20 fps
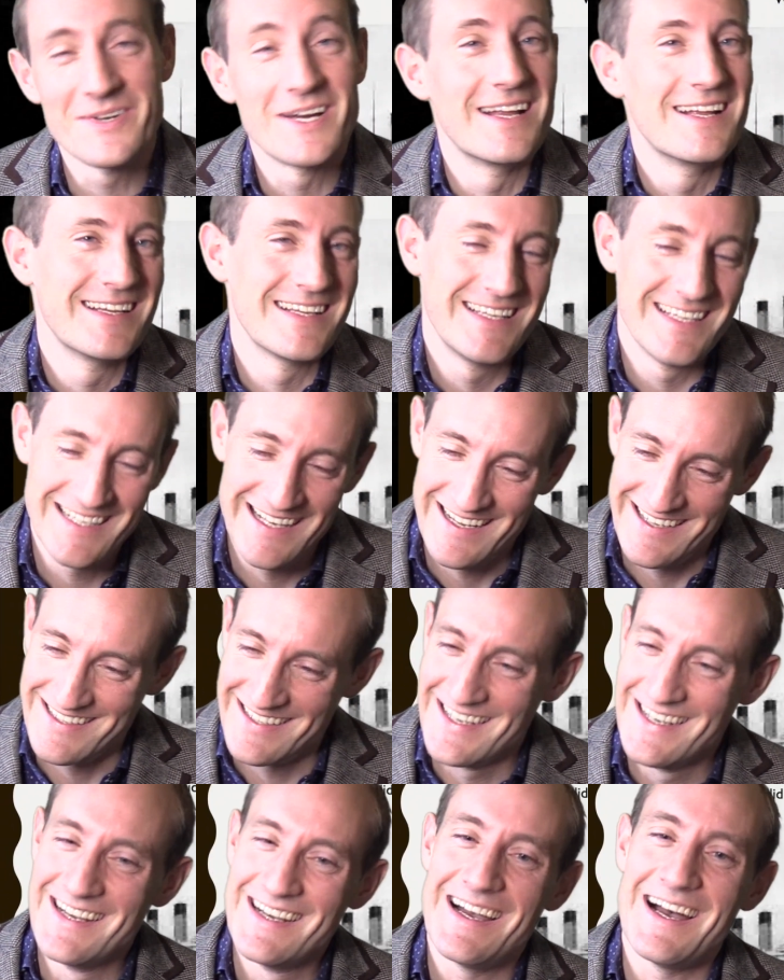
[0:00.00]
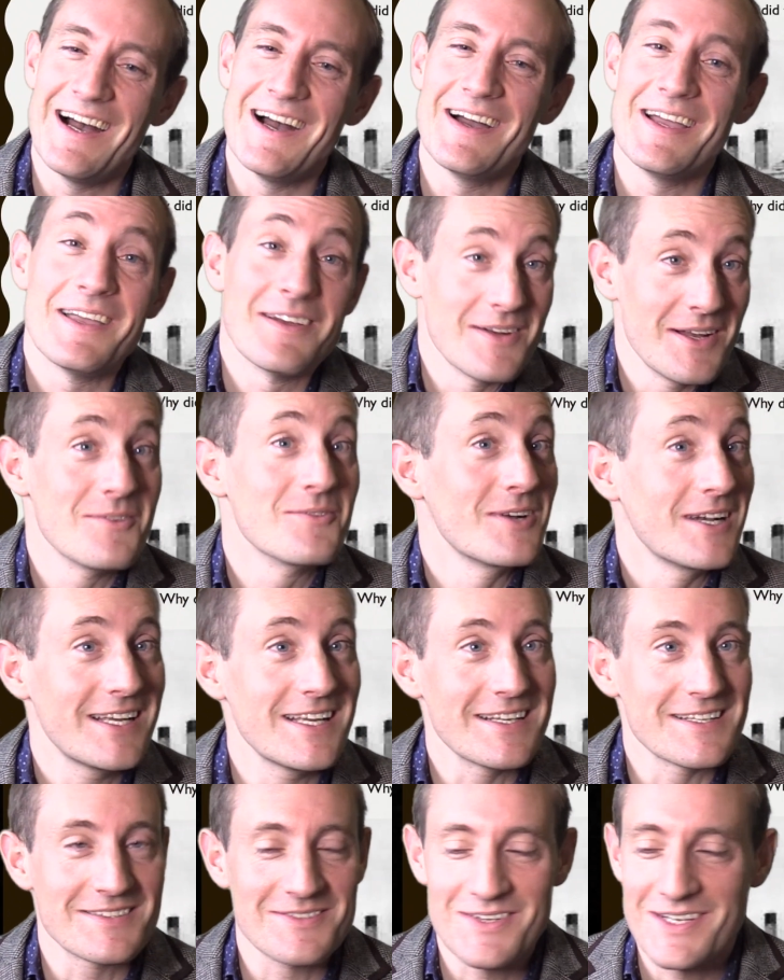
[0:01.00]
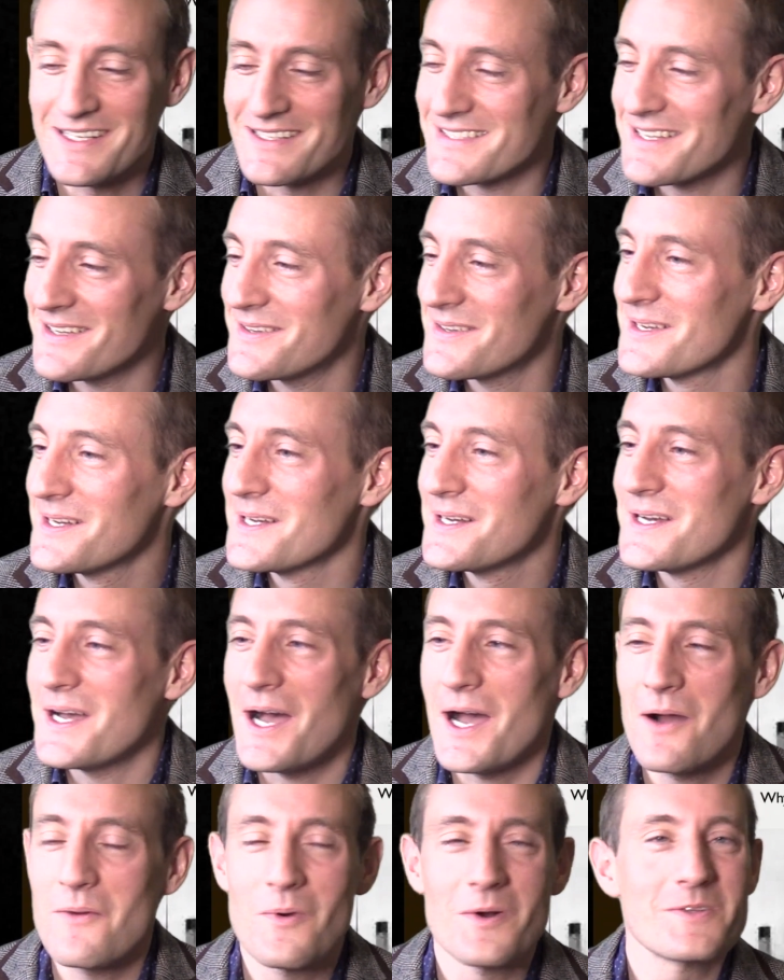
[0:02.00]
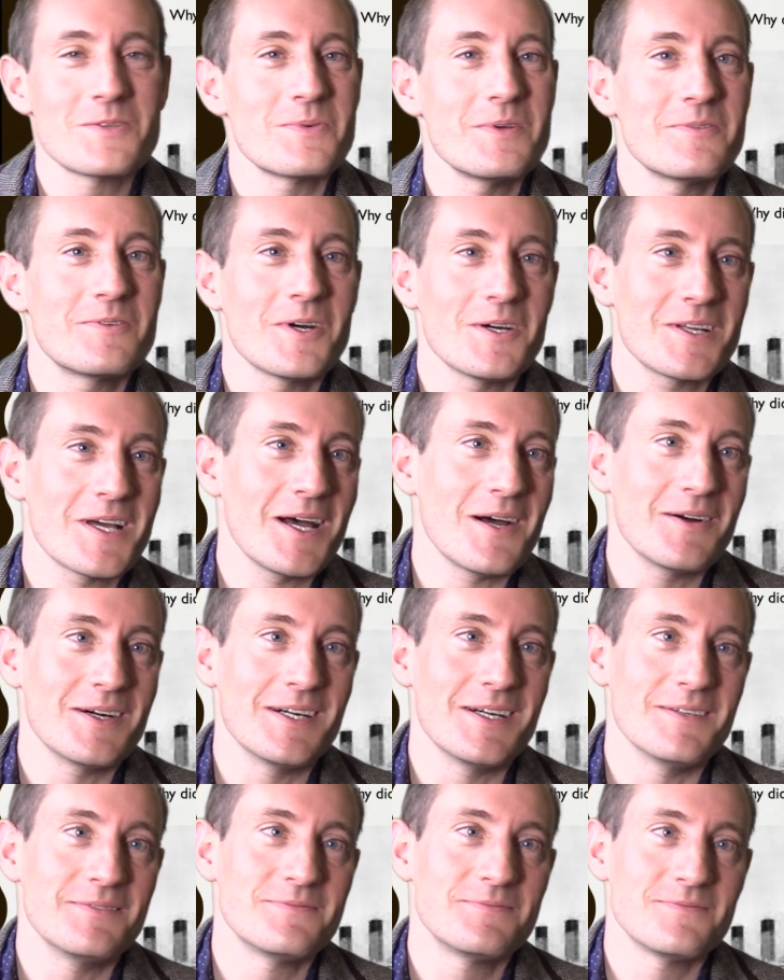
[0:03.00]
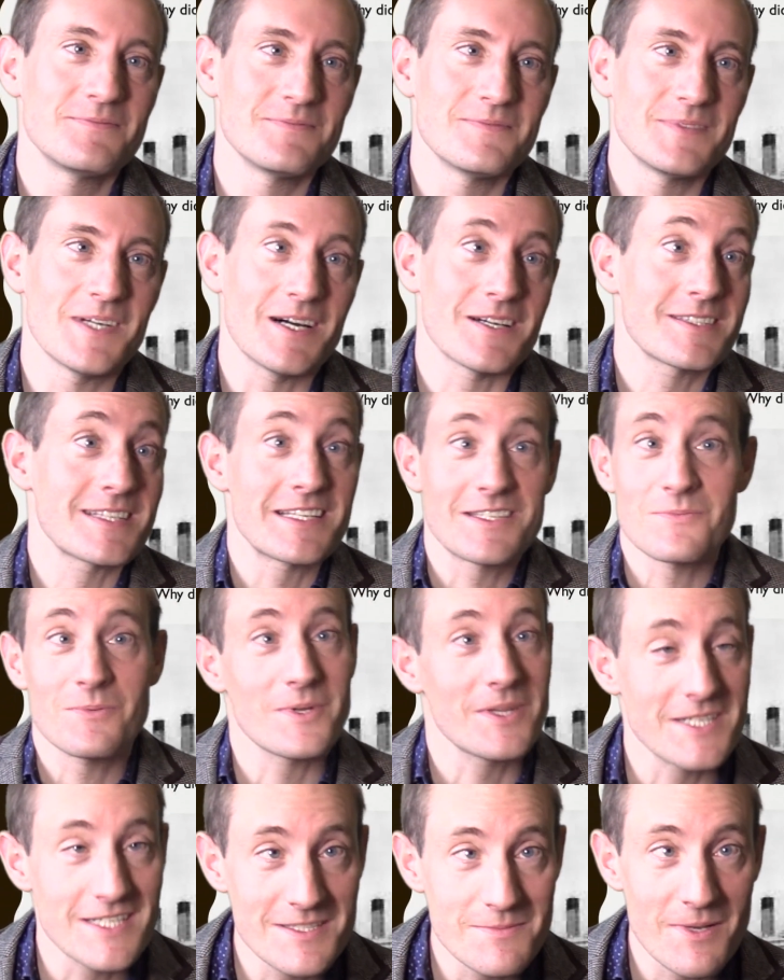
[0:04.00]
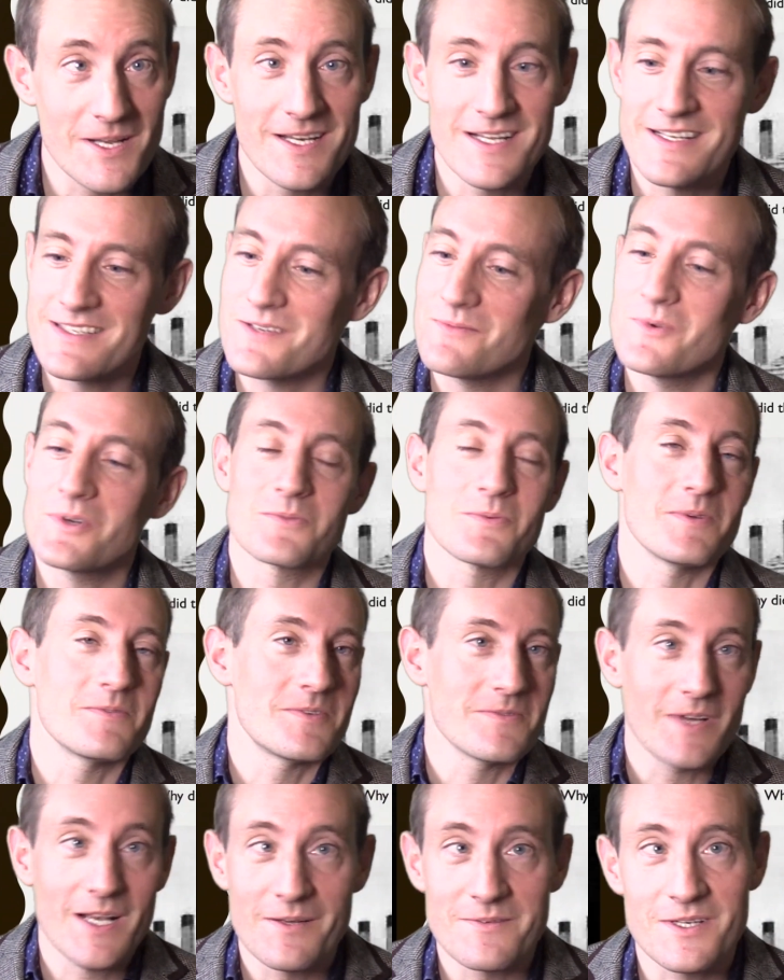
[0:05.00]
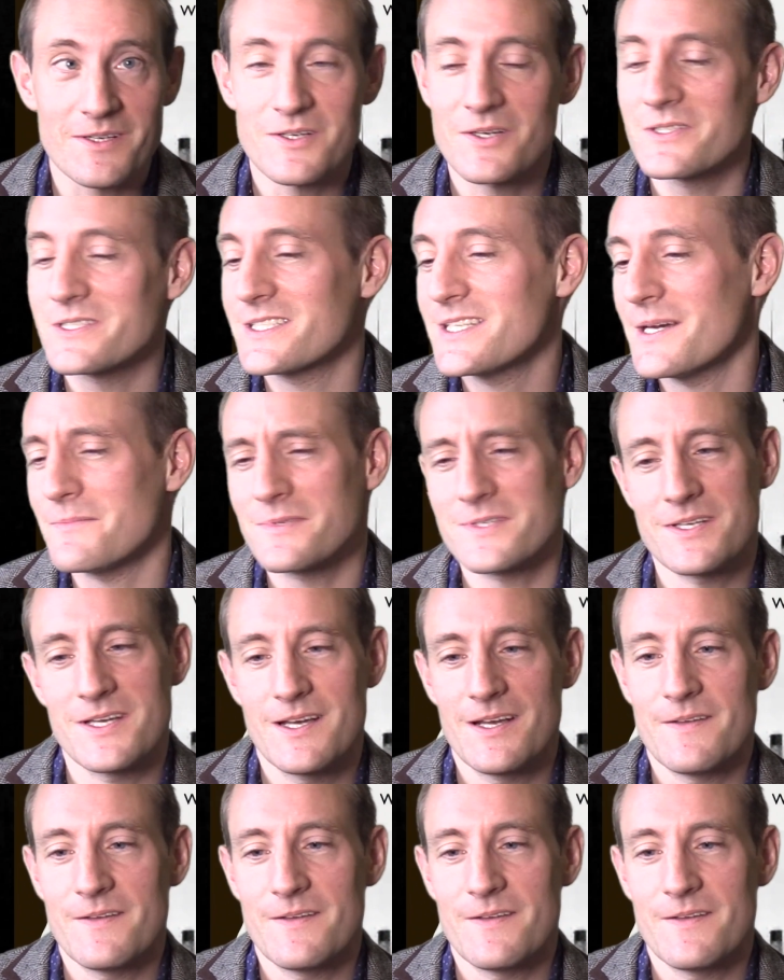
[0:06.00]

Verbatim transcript: but you know, uh, it, it, really is, right? So uh, once we've got our our sense of what the discipline is, and once we've developed our concepts,